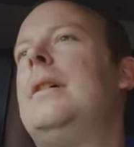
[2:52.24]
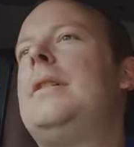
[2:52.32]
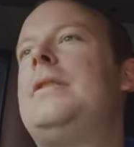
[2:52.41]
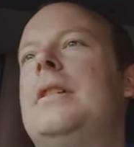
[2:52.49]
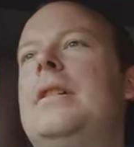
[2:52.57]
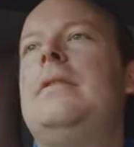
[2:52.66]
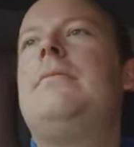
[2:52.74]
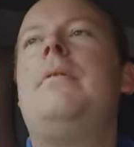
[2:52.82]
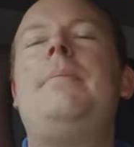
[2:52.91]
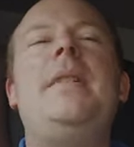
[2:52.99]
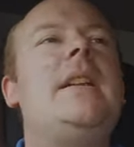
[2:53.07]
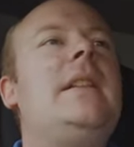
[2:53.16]
Actually,
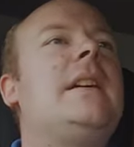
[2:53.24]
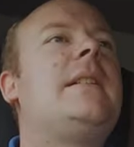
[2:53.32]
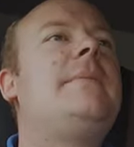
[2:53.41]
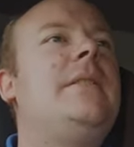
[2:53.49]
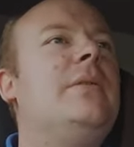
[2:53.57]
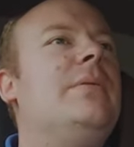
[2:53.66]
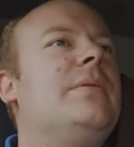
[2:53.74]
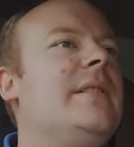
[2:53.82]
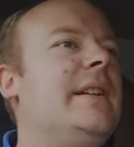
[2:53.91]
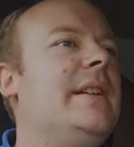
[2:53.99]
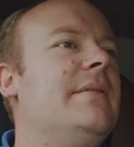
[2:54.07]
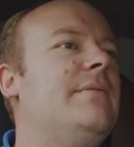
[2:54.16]
we'll be a little bit
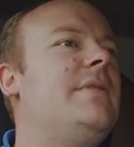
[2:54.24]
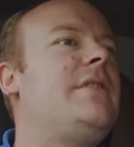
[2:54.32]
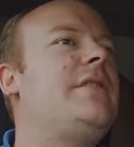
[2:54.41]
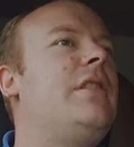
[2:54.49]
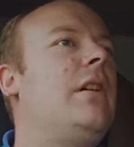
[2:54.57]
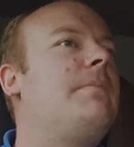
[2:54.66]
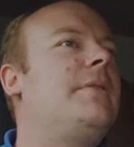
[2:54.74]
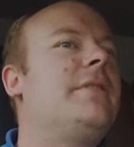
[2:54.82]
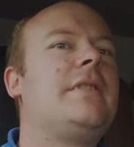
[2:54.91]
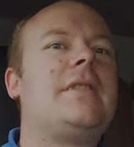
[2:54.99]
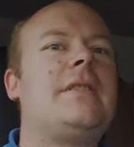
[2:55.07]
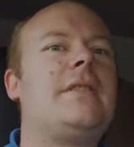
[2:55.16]
naughty. We'll stop,
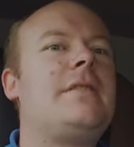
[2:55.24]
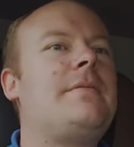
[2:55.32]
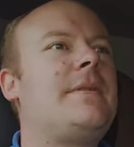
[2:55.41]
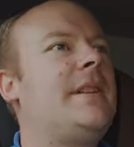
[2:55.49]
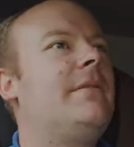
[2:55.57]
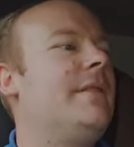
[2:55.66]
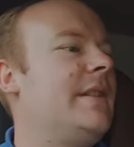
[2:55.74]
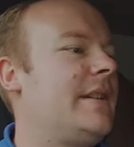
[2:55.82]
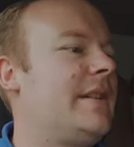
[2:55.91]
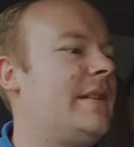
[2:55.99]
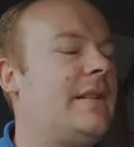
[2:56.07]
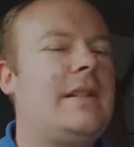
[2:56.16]
because we're still on
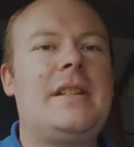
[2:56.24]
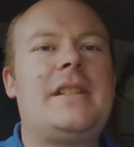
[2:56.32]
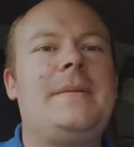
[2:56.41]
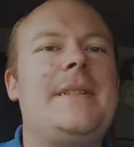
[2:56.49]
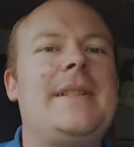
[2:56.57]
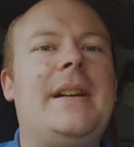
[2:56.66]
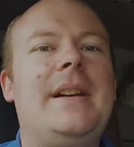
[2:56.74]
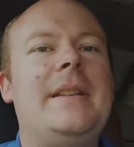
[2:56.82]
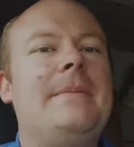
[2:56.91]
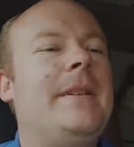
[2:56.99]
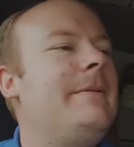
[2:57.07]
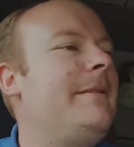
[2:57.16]
the customer side
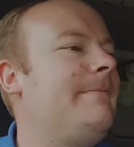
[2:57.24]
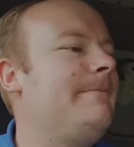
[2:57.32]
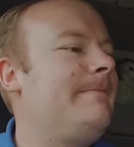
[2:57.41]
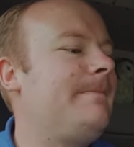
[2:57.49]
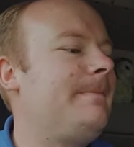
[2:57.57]
at the moment.